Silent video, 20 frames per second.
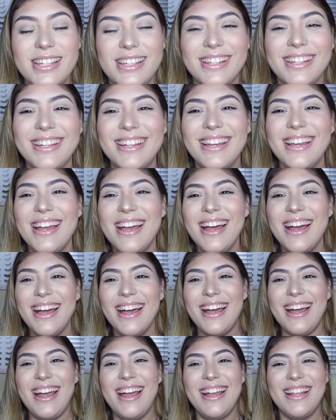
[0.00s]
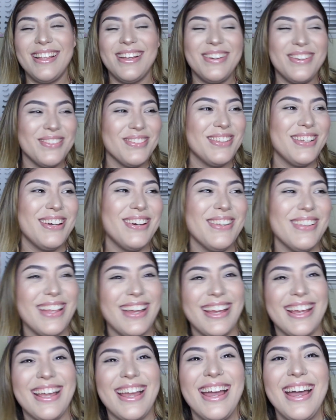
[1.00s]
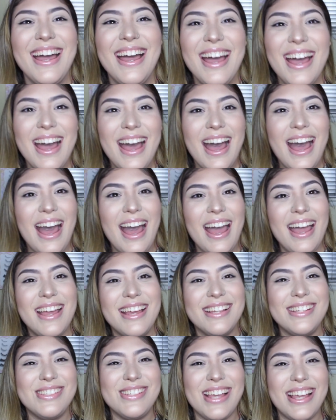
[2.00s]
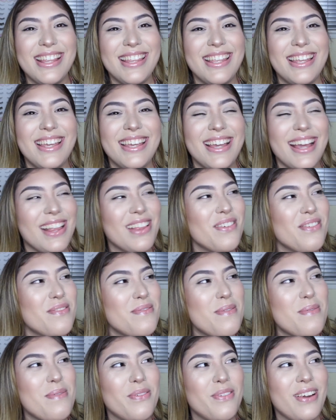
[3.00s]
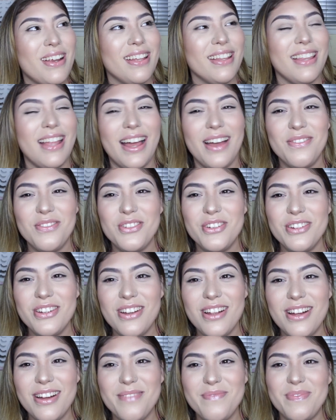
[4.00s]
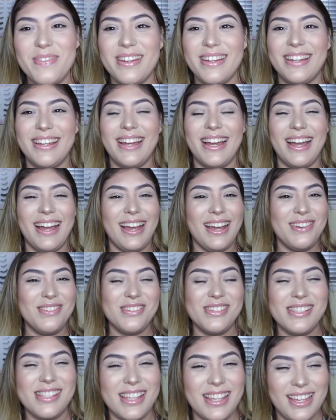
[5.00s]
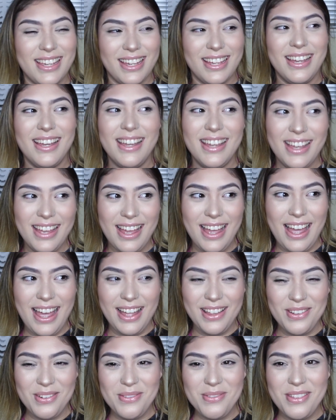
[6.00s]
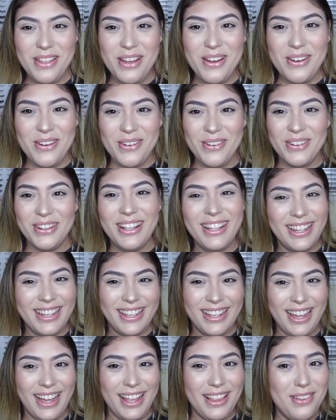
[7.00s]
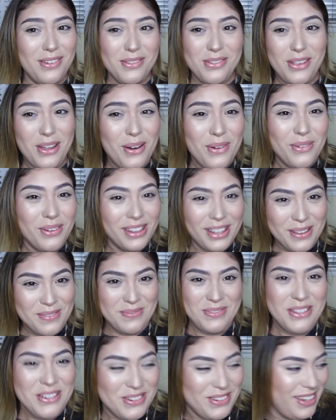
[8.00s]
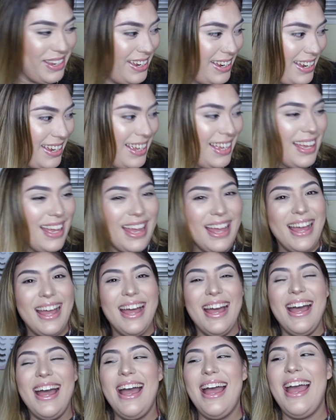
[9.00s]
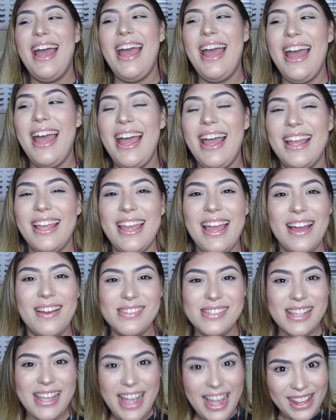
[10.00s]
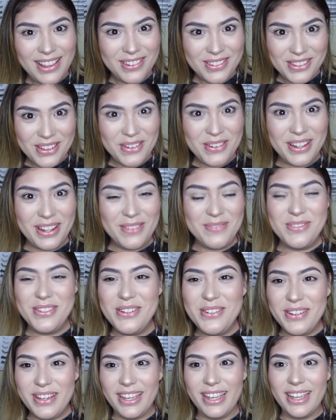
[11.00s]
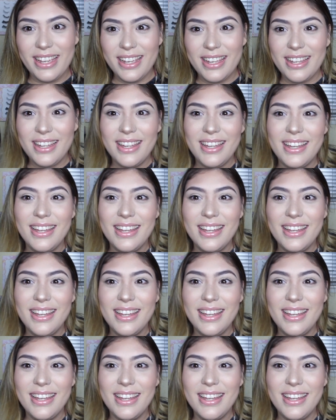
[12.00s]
like, I don't know. Like, I don't remember if I laughed or not, but I was like, I don't know. Like, I don't know what I'm doing. And yeah, I was like, I don't know what I'm doing.